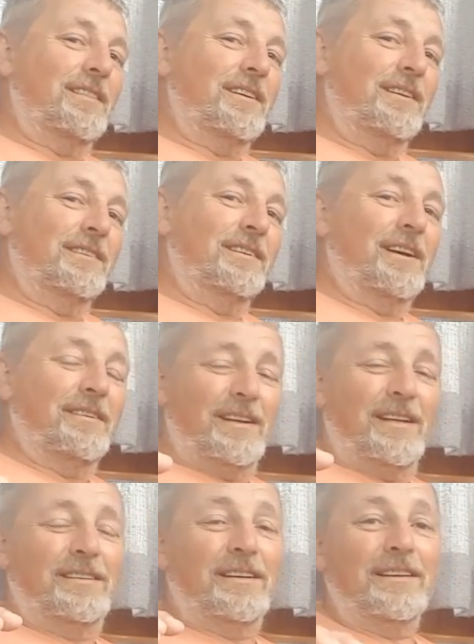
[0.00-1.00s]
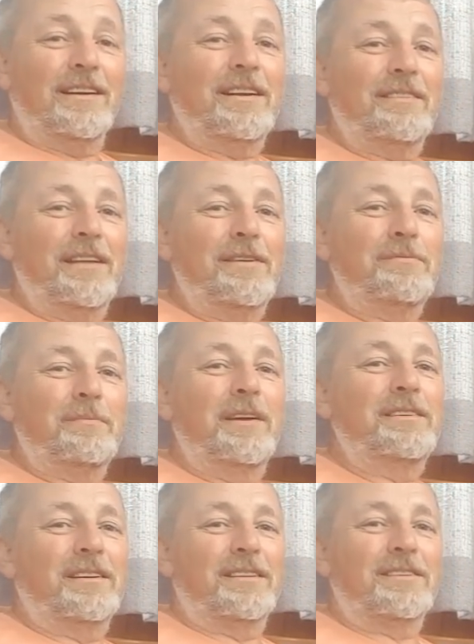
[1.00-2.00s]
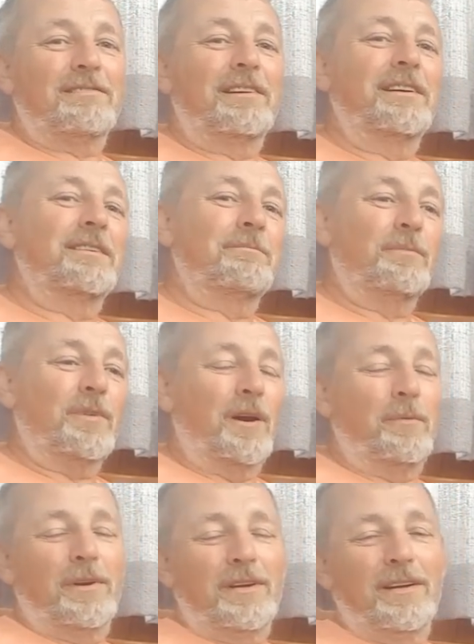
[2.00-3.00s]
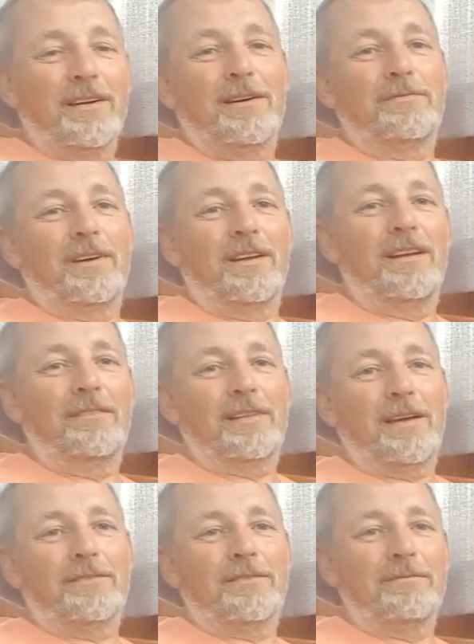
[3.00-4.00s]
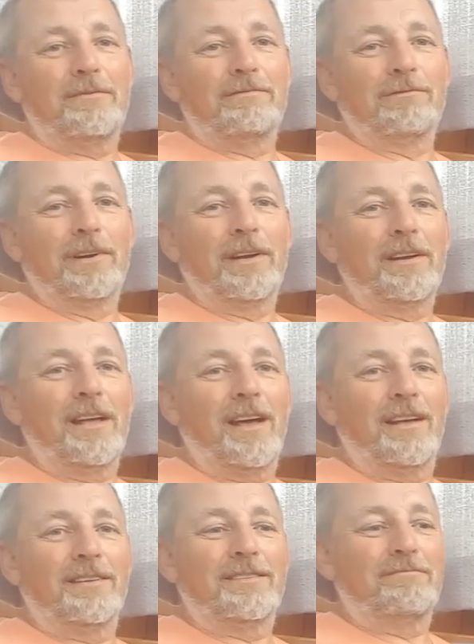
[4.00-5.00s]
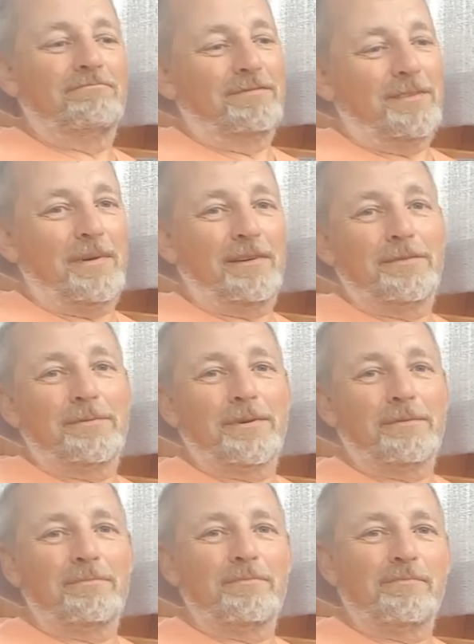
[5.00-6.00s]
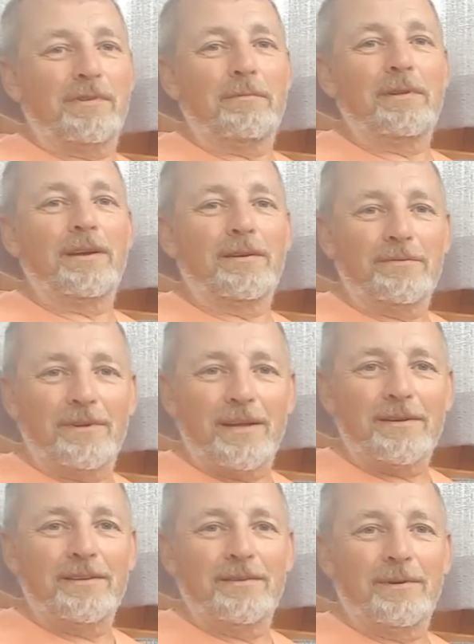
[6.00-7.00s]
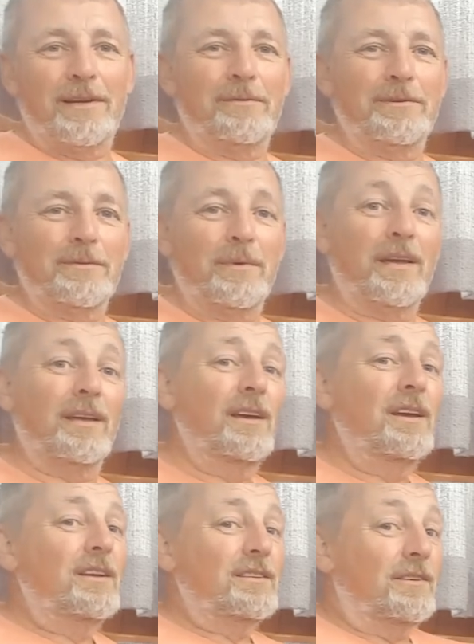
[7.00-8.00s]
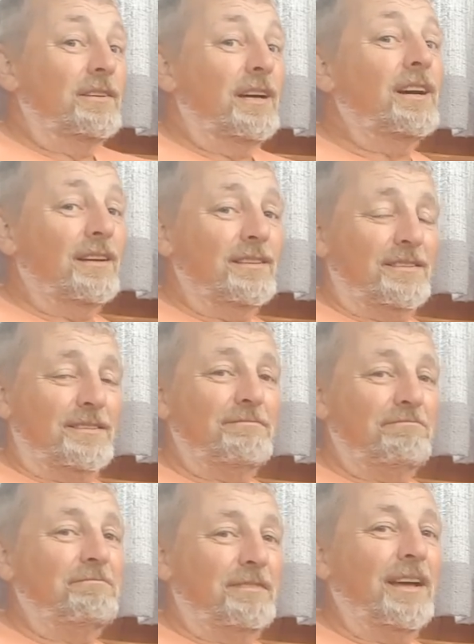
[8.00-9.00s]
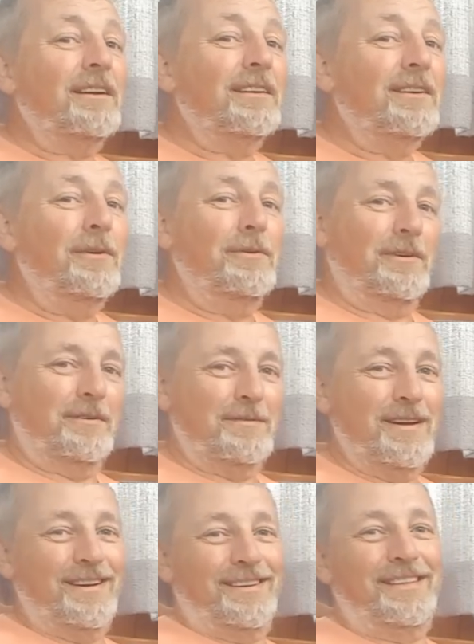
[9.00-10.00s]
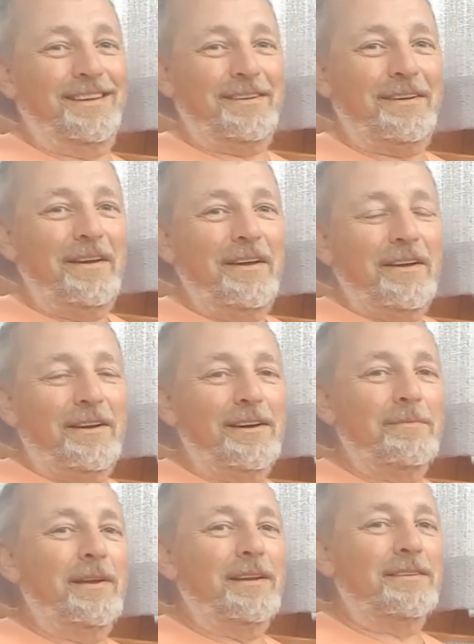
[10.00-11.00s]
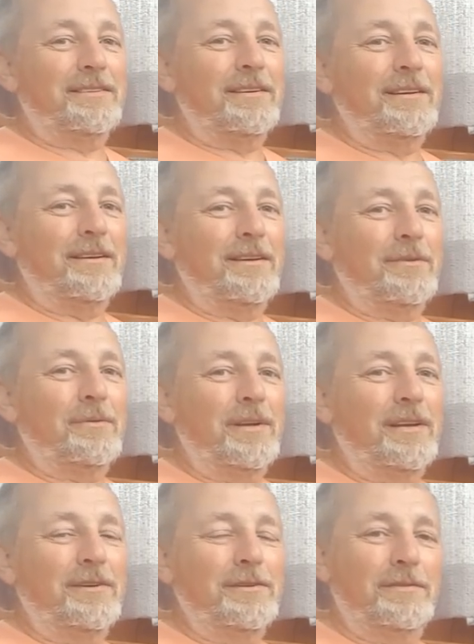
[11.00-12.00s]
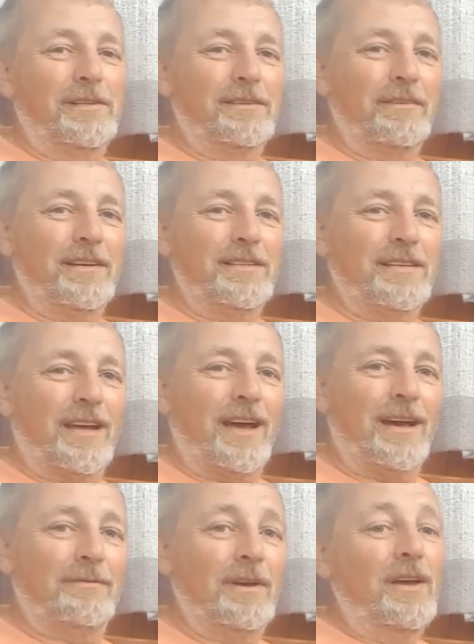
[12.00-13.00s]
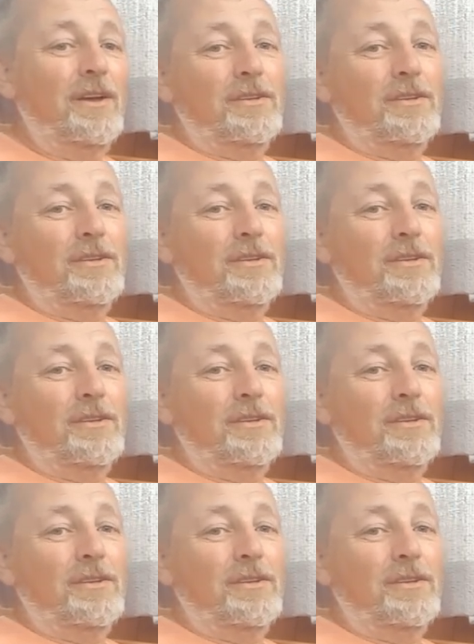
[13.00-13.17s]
there, I did not have that information on the screen, I would have gone off and left that running, and the batteries would have probably gone flat while I was away. So yeah, it's that alone I think kind of made it a, a quite a useful device to have.